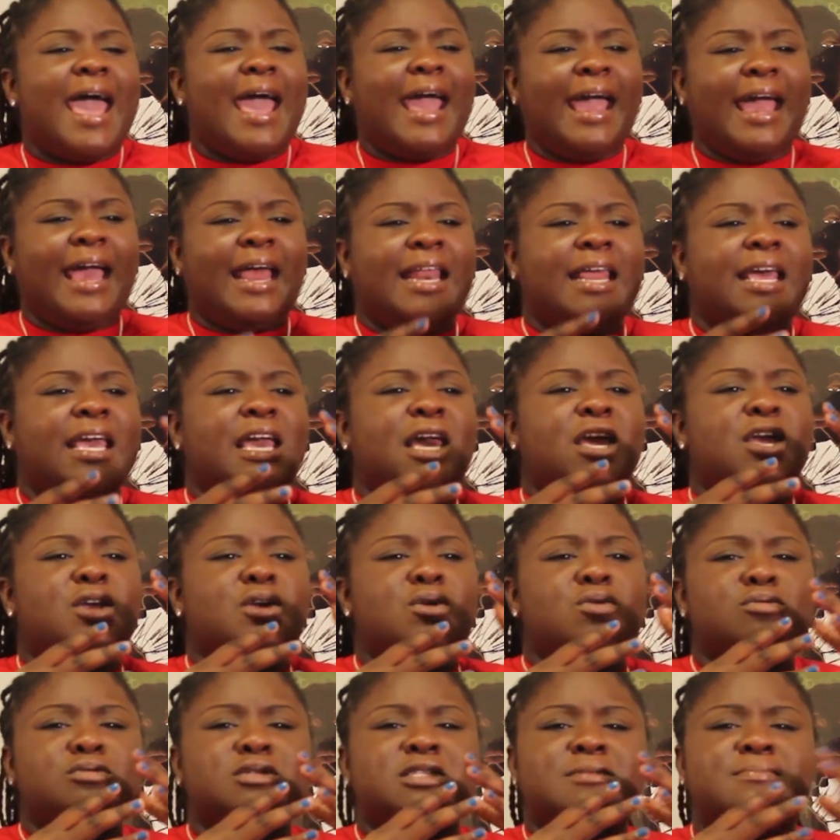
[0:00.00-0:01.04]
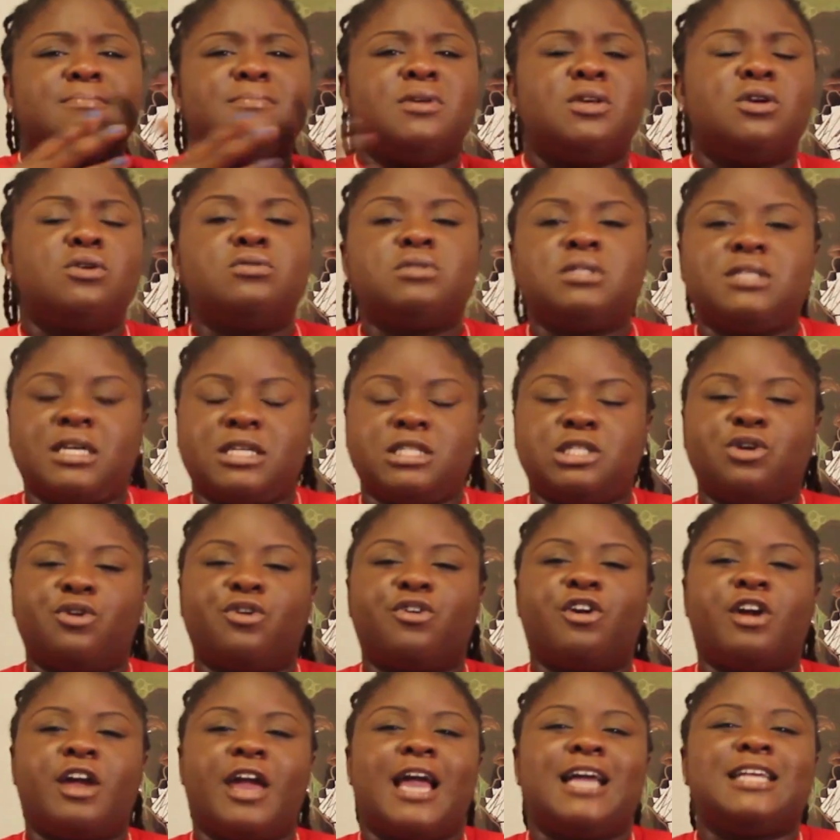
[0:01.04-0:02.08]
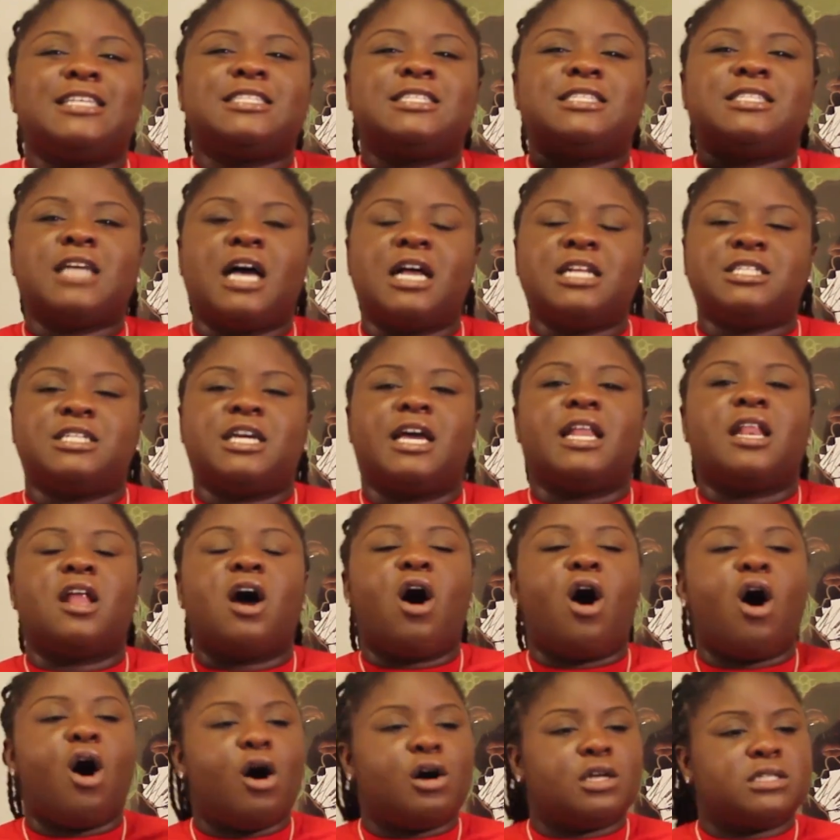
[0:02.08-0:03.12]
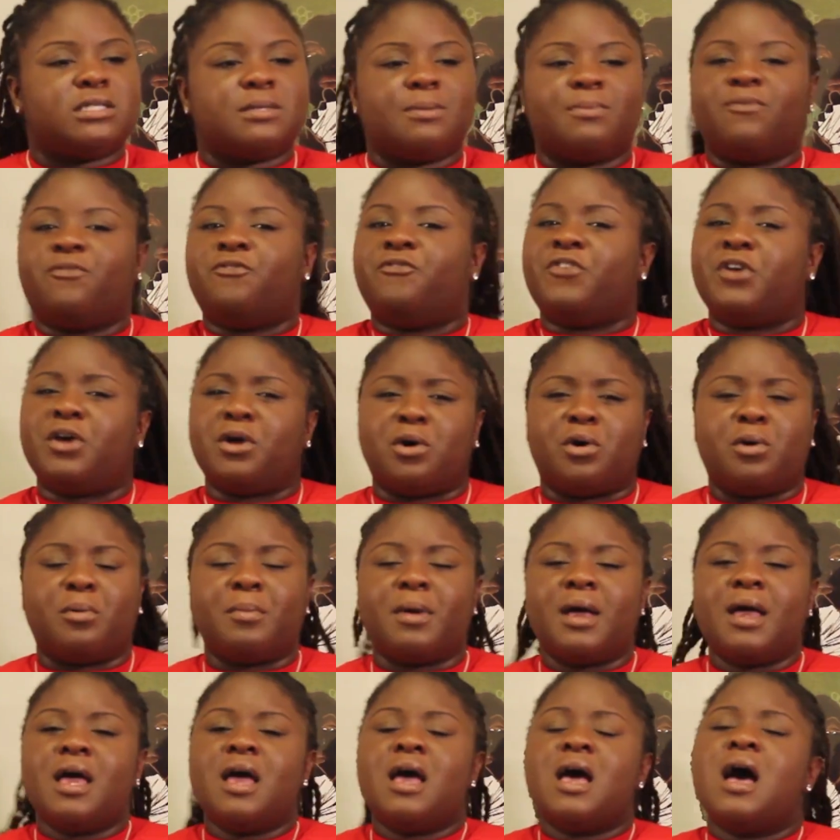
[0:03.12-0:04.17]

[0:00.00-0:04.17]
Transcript: And he used music to create such an awesome film.